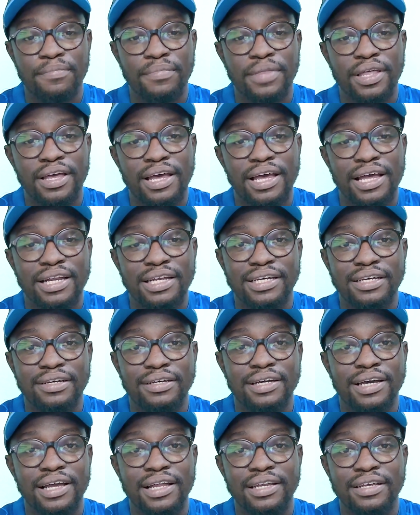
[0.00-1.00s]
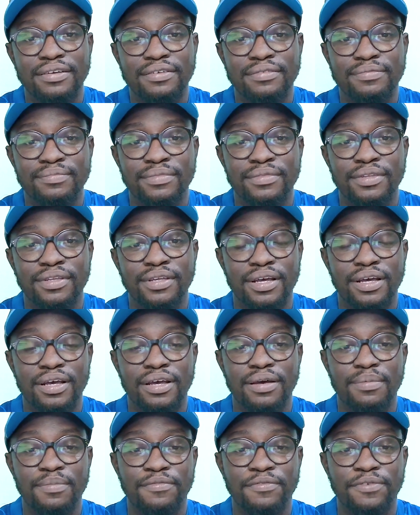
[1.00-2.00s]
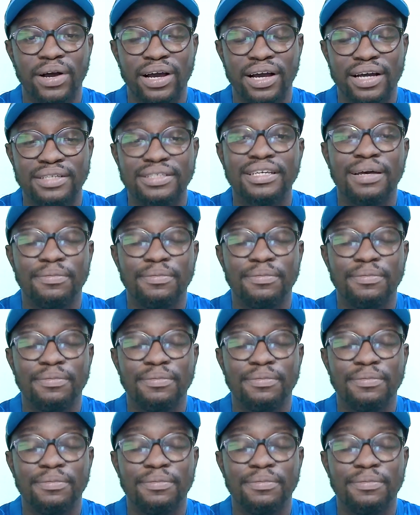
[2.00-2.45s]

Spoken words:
early for us.